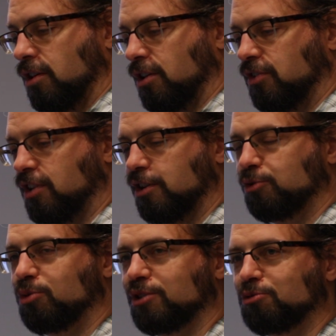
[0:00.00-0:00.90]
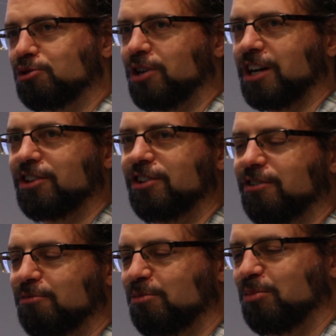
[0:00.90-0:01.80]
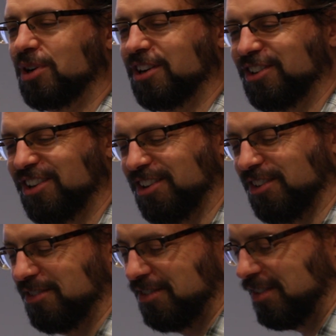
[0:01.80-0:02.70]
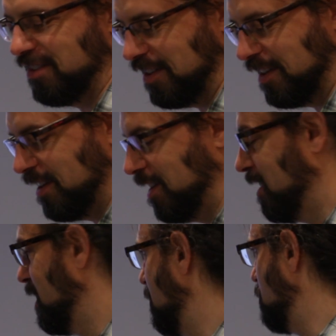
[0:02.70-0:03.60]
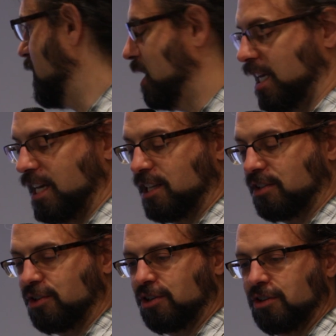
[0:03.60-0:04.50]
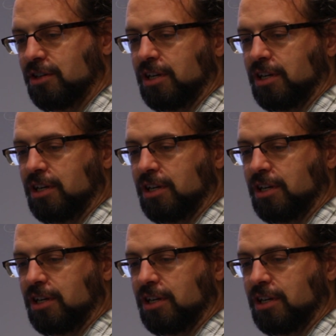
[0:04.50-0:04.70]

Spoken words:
until it was retracted by the editor.